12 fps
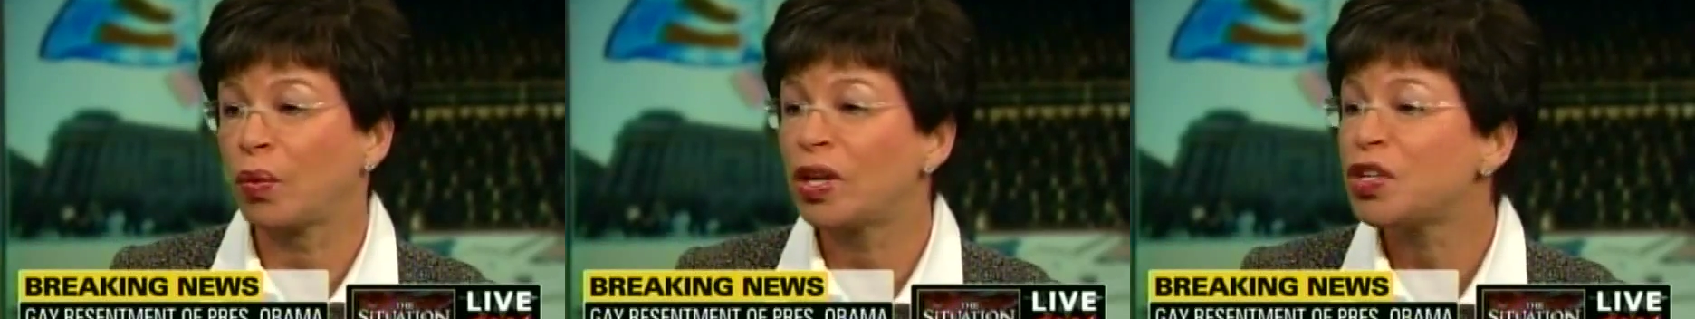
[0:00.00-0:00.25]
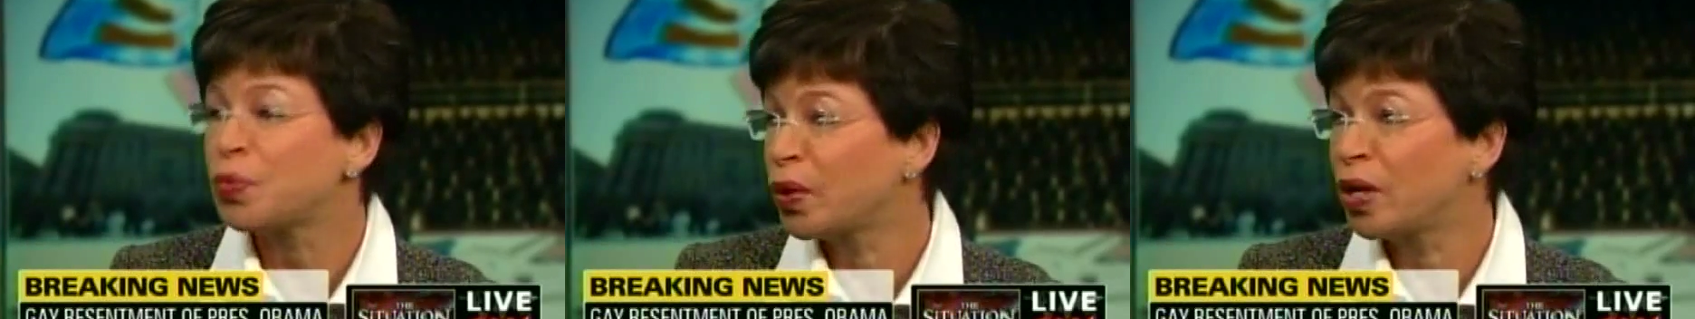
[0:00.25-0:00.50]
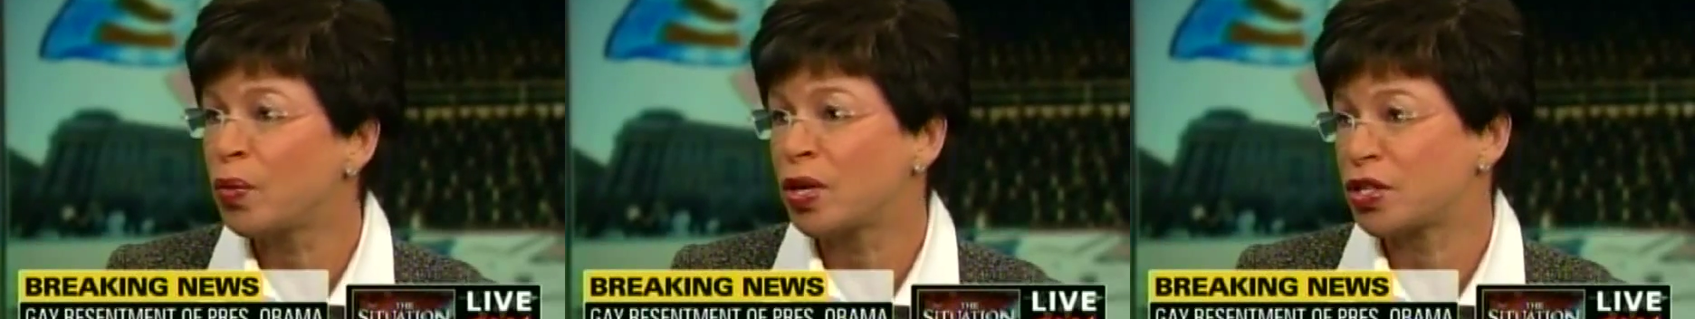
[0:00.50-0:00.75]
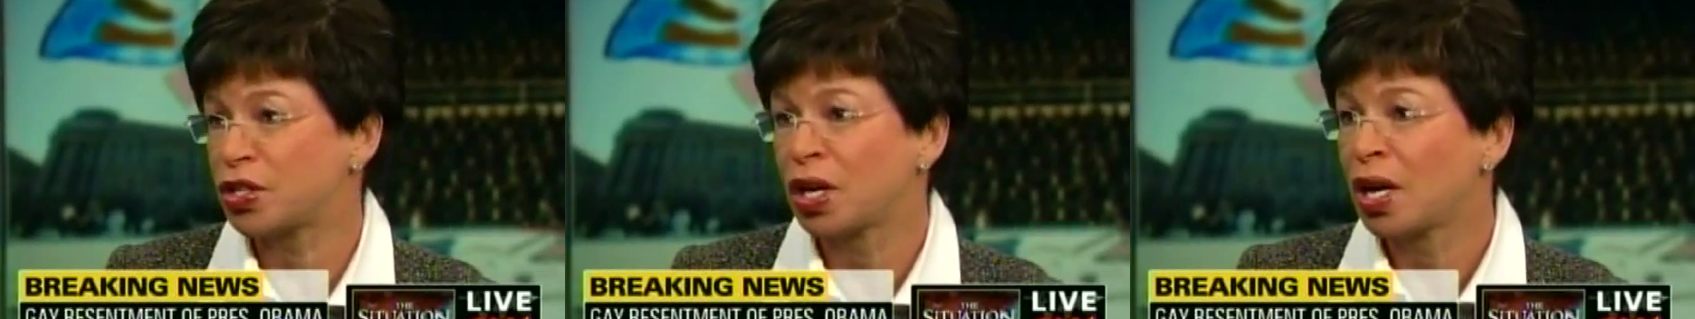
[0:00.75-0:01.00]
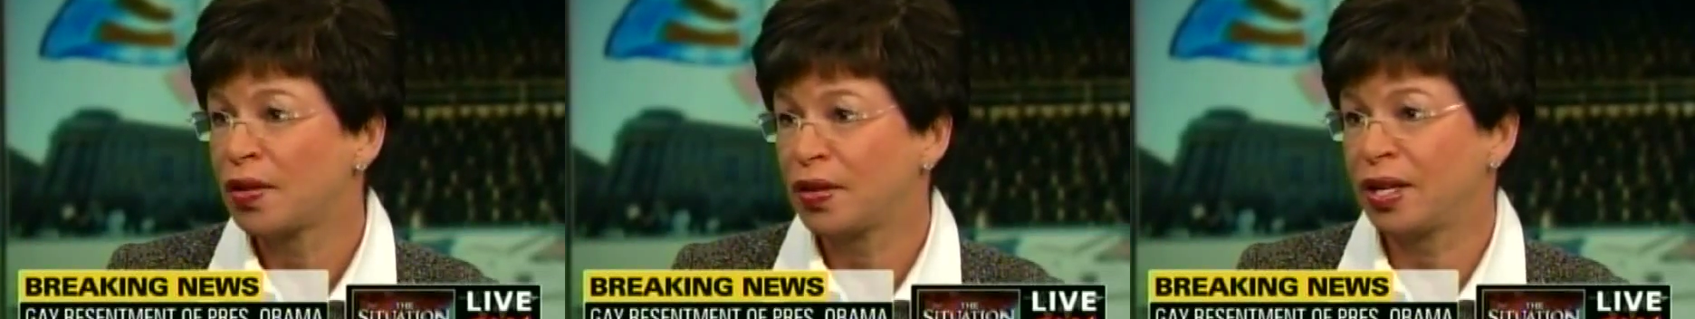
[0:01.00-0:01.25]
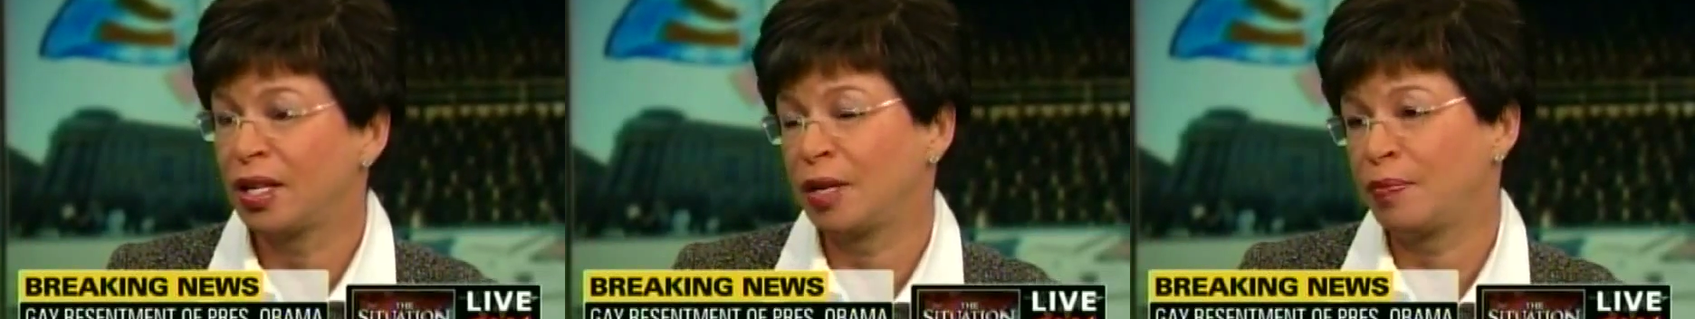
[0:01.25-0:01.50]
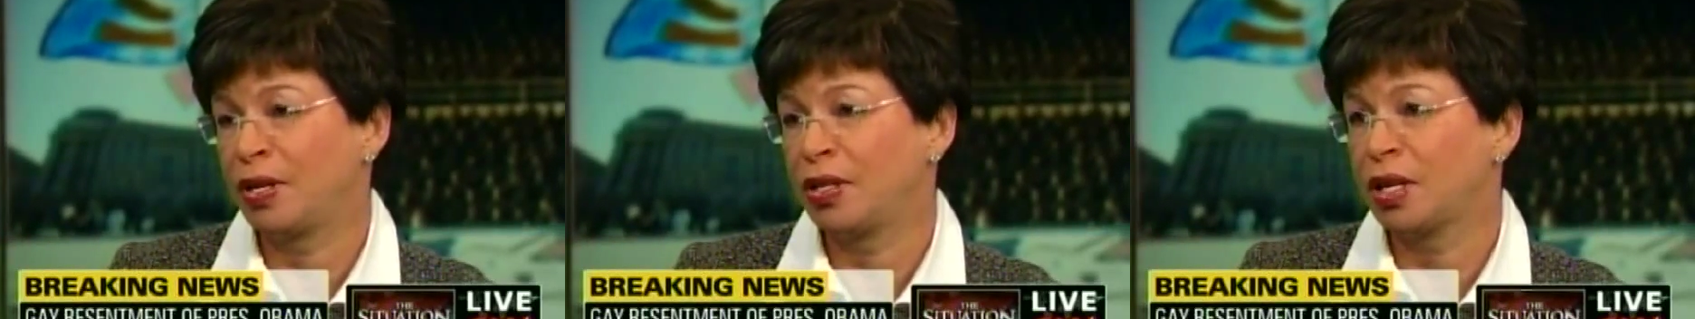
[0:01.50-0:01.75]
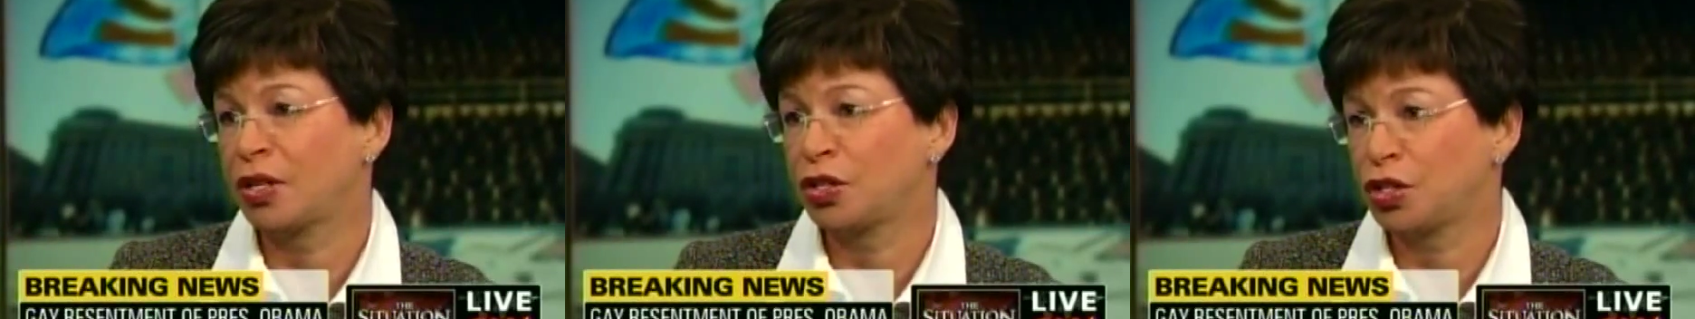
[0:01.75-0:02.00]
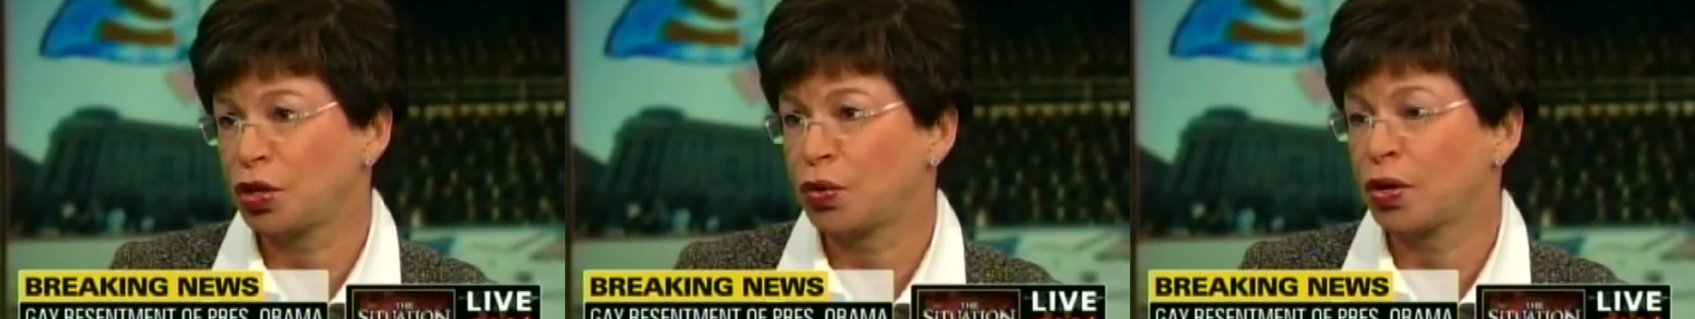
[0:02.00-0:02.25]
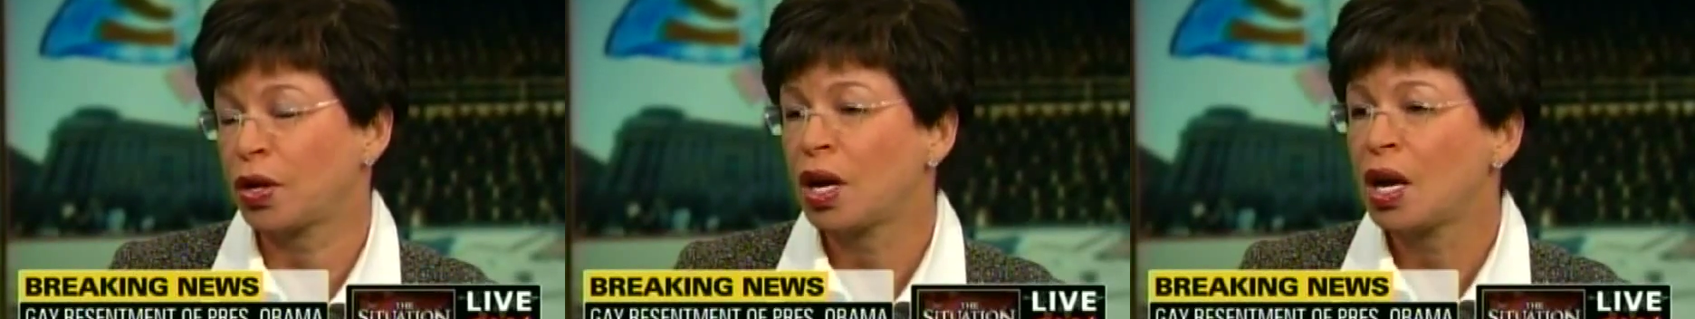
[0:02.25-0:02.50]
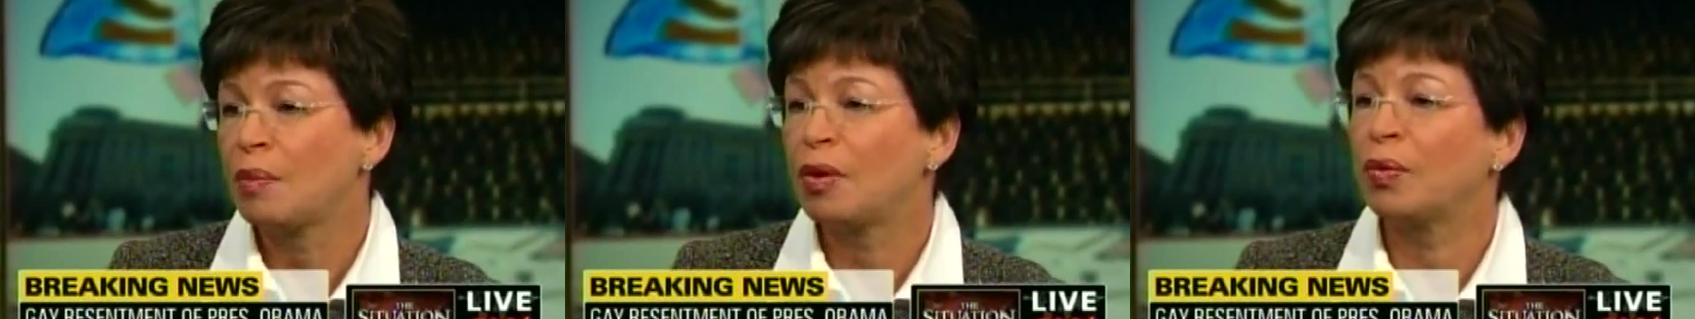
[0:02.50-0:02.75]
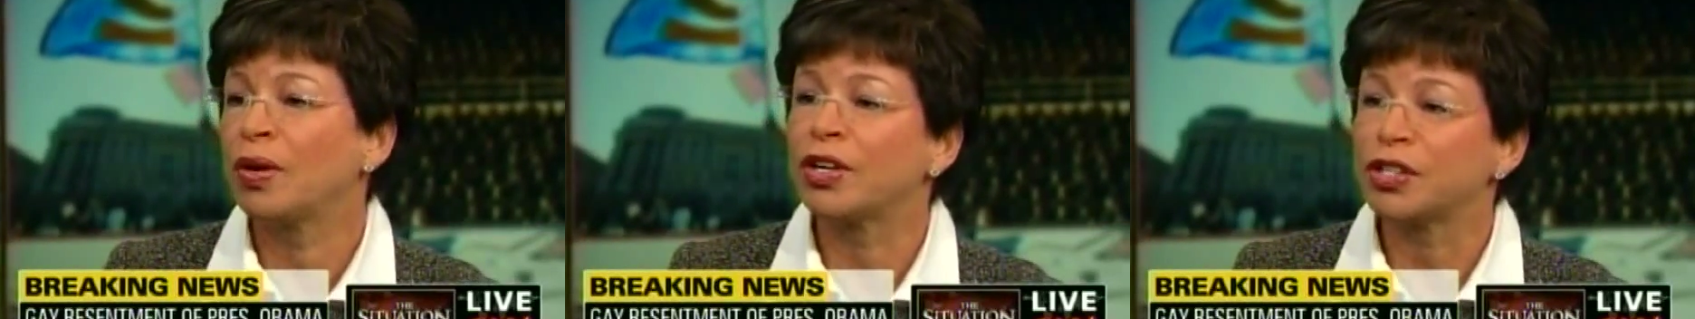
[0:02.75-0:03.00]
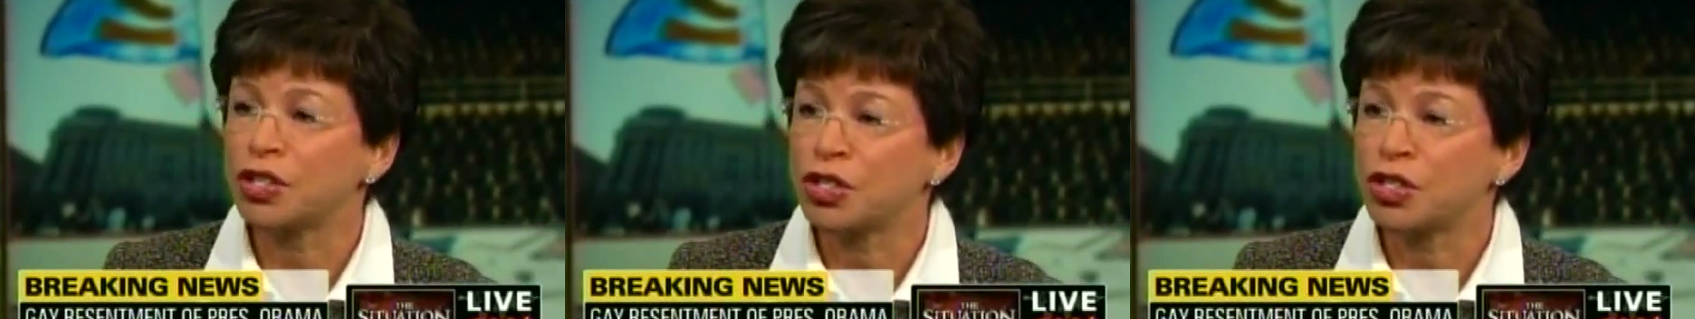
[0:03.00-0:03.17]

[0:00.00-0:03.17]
We wish that it had been done sooner, but we are